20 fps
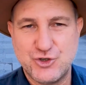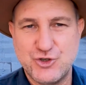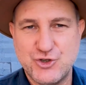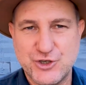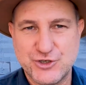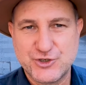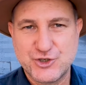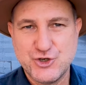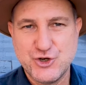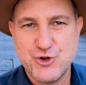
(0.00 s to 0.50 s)

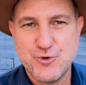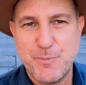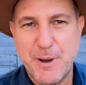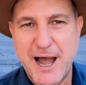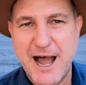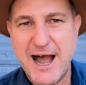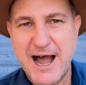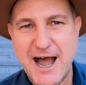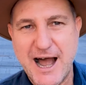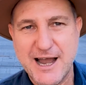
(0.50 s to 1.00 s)
this new
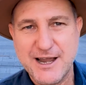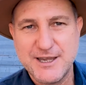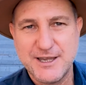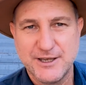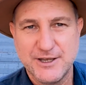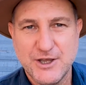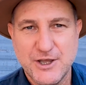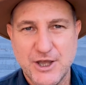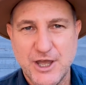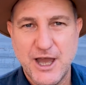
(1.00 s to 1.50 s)
park
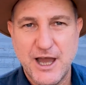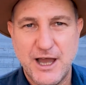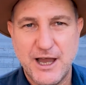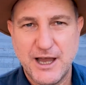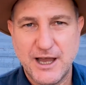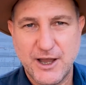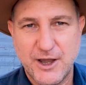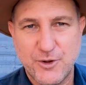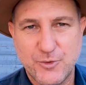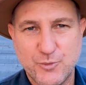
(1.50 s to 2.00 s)

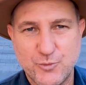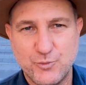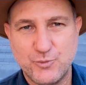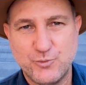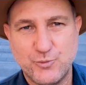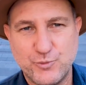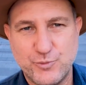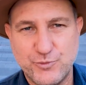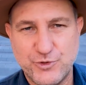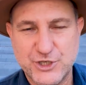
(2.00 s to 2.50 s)
at
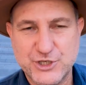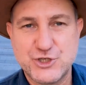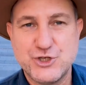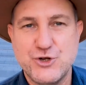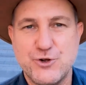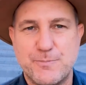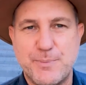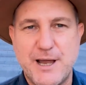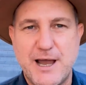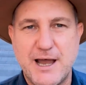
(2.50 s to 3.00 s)

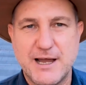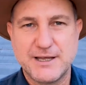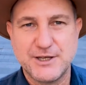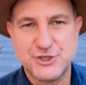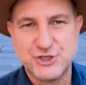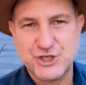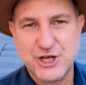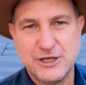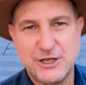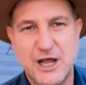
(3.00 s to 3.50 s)

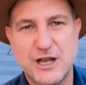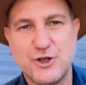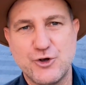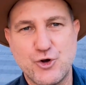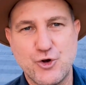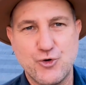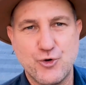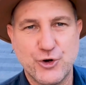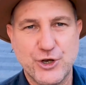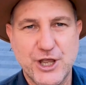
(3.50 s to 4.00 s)

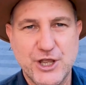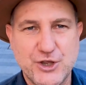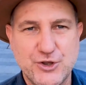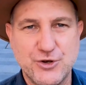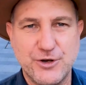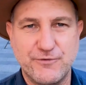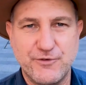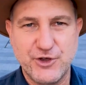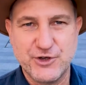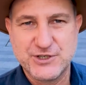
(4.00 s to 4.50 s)
Chulalongkorn
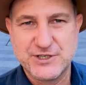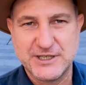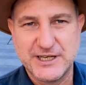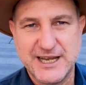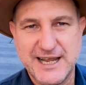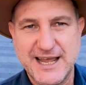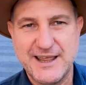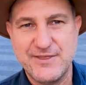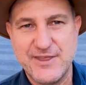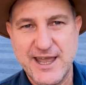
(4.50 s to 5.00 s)

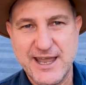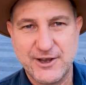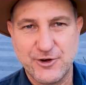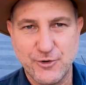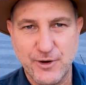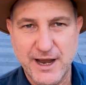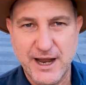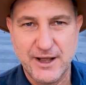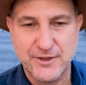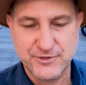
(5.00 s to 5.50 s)
University in their
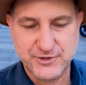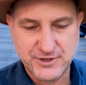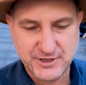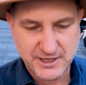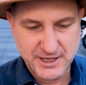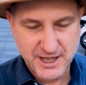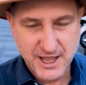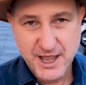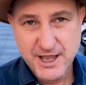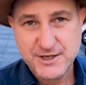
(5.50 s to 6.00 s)
grounds.
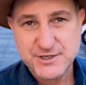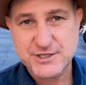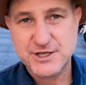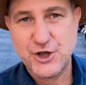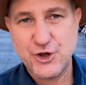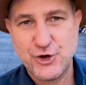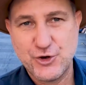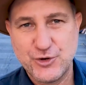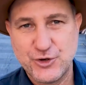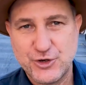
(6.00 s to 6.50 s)

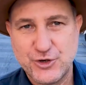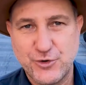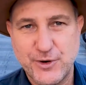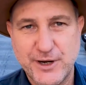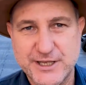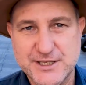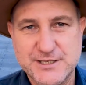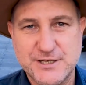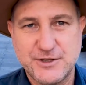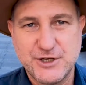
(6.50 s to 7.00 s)
So
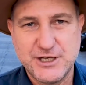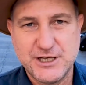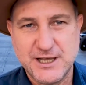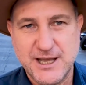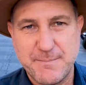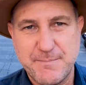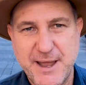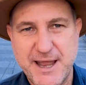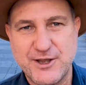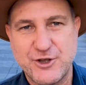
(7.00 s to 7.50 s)
credit to
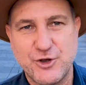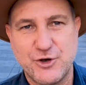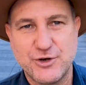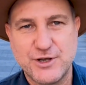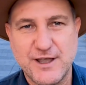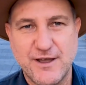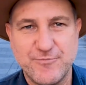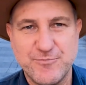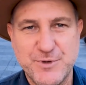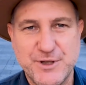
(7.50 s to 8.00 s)
the
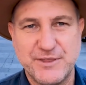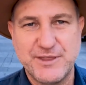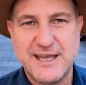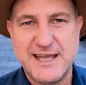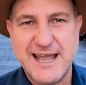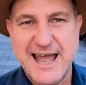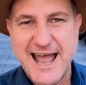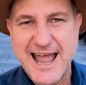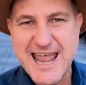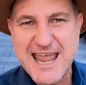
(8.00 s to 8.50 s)
Bangkok government.
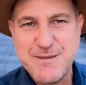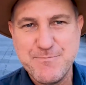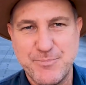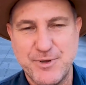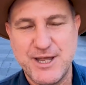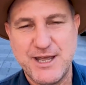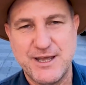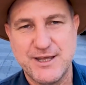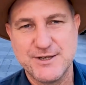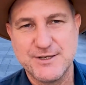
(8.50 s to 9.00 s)
Their aim
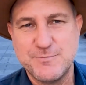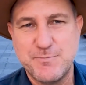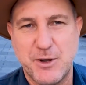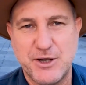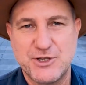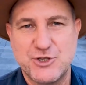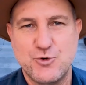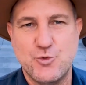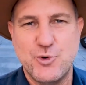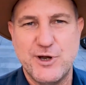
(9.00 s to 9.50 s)
is
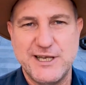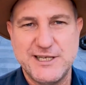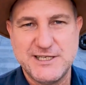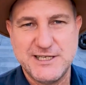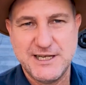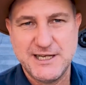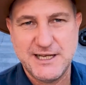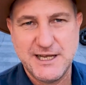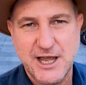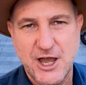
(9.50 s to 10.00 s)
by
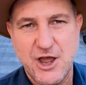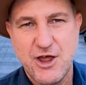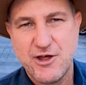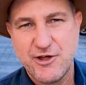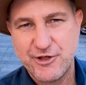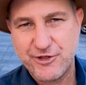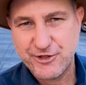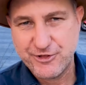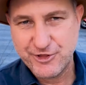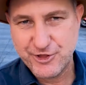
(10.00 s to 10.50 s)

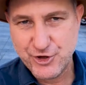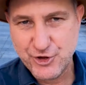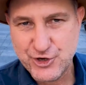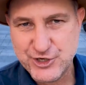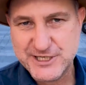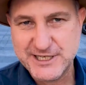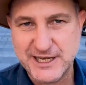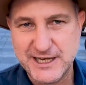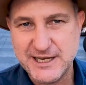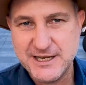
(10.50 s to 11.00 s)

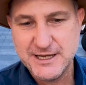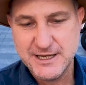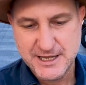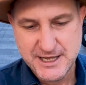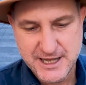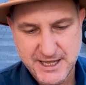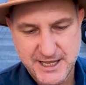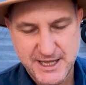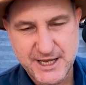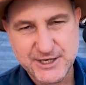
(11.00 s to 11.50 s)
2030
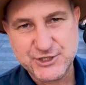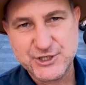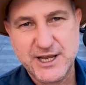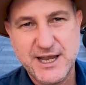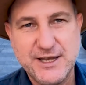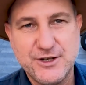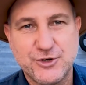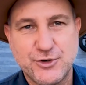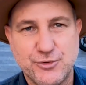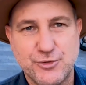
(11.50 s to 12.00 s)
is to
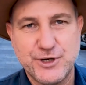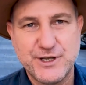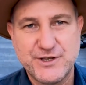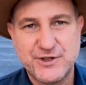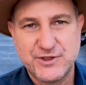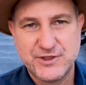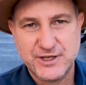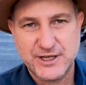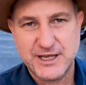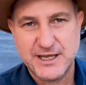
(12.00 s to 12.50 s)

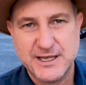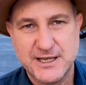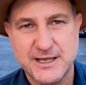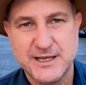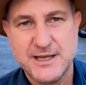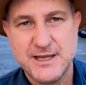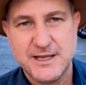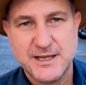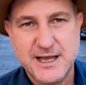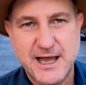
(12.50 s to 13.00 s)
increase the
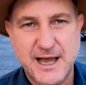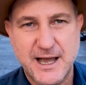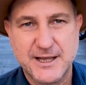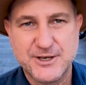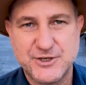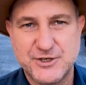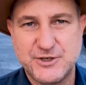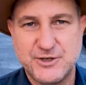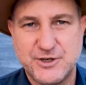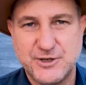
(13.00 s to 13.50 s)

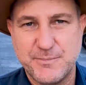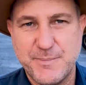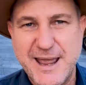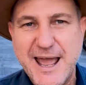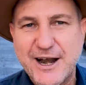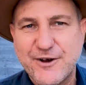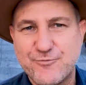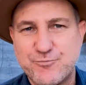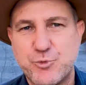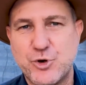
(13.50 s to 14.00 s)

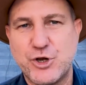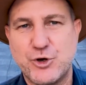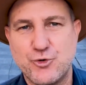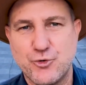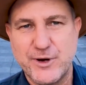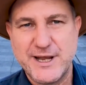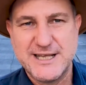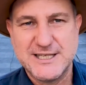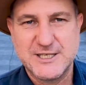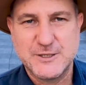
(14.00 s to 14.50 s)
amount of
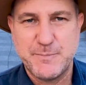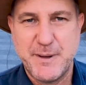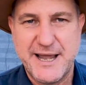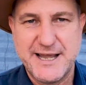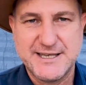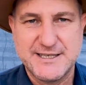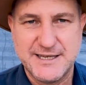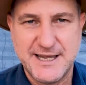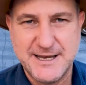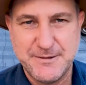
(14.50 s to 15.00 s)
green
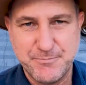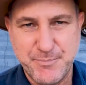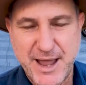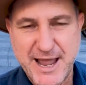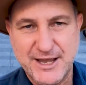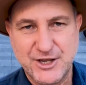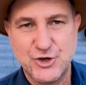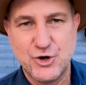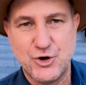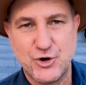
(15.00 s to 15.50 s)
space in
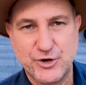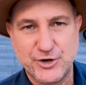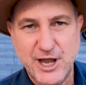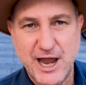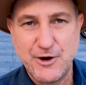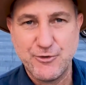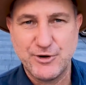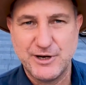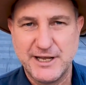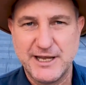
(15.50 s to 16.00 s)
Bangkok.
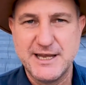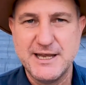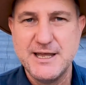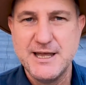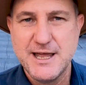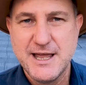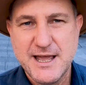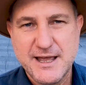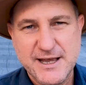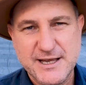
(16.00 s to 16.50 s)
Currently,
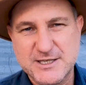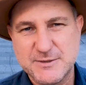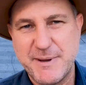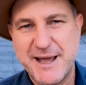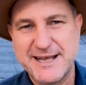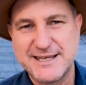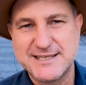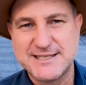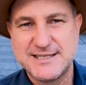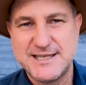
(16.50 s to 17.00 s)
there's
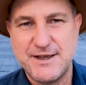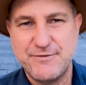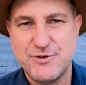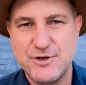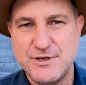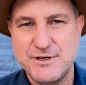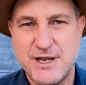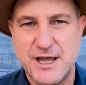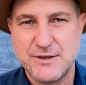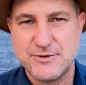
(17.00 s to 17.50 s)
about
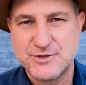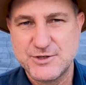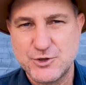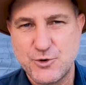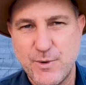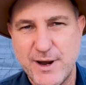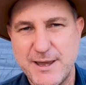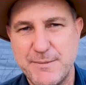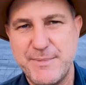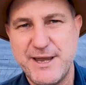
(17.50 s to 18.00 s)
7
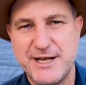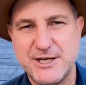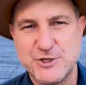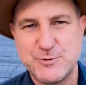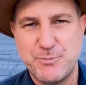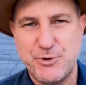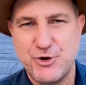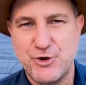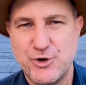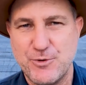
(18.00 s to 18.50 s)
square
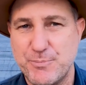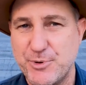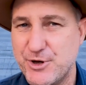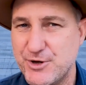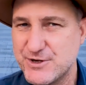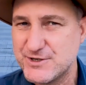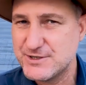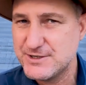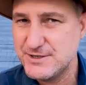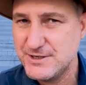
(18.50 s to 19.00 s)
meters per
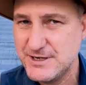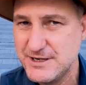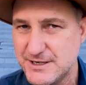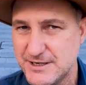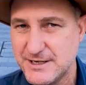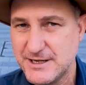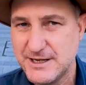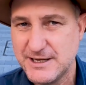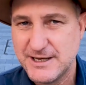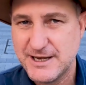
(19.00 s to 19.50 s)
person
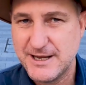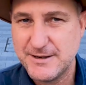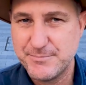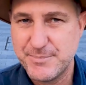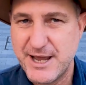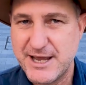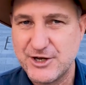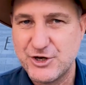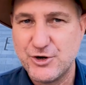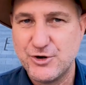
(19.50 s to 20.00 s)

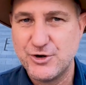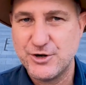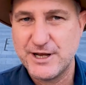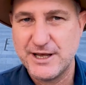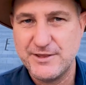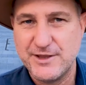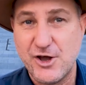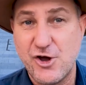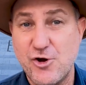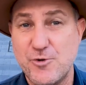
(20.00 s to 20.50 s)
in Bangkok,
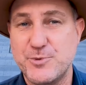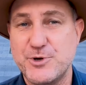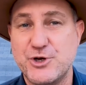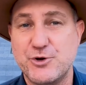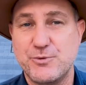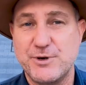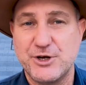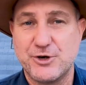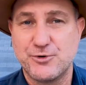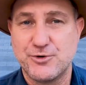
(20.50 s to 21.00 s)
and they're hoping
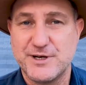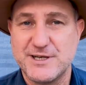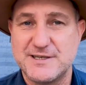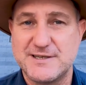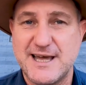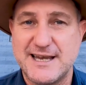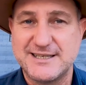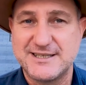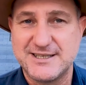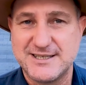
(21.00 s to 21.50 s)
to increase
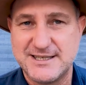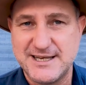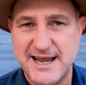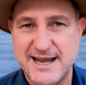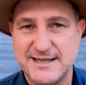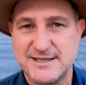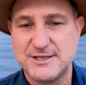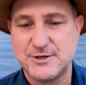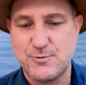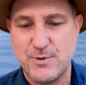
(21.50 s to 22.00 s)
that to
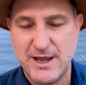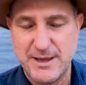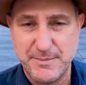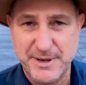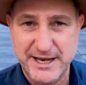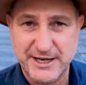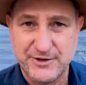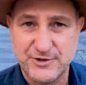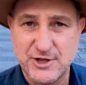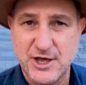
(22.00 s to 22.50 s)
10 square
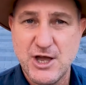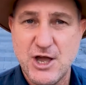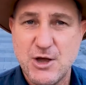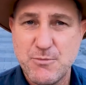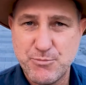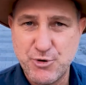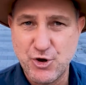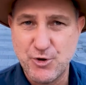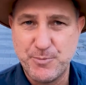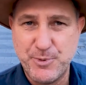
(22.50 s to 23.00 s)
meters
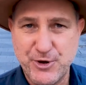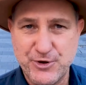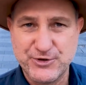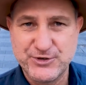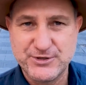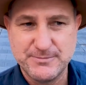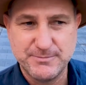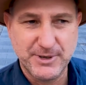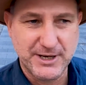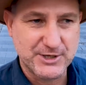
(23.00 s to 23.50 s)
per
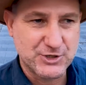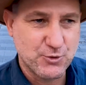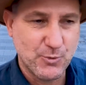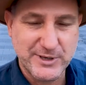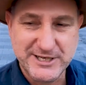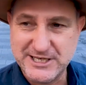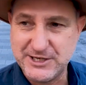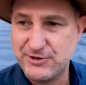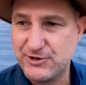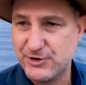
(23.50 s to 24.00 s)
person by
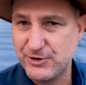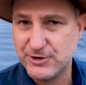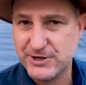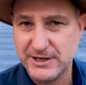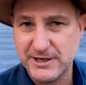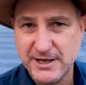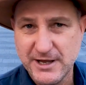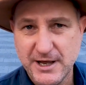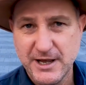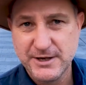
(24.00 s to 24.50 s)

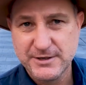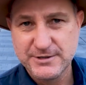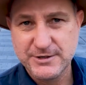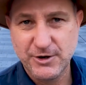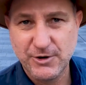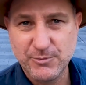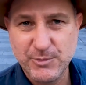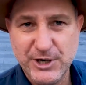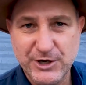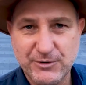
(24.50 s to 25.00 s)
2030.
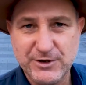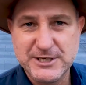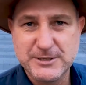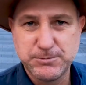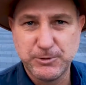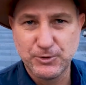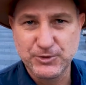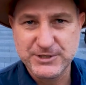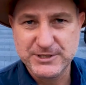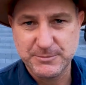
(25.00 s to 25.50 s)
So I'm going to
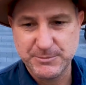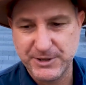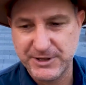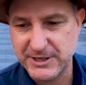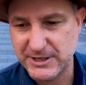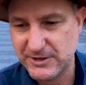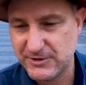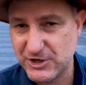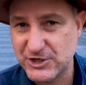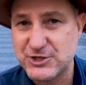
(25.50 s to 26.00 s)
explore some of
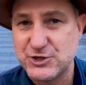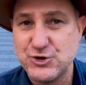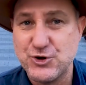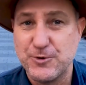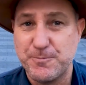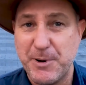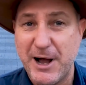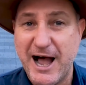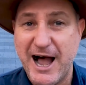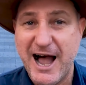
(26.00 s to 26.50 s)
this
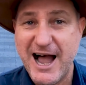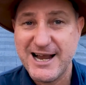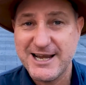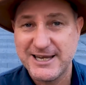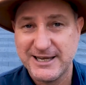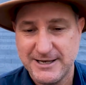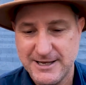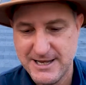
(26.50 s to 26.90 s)
new park,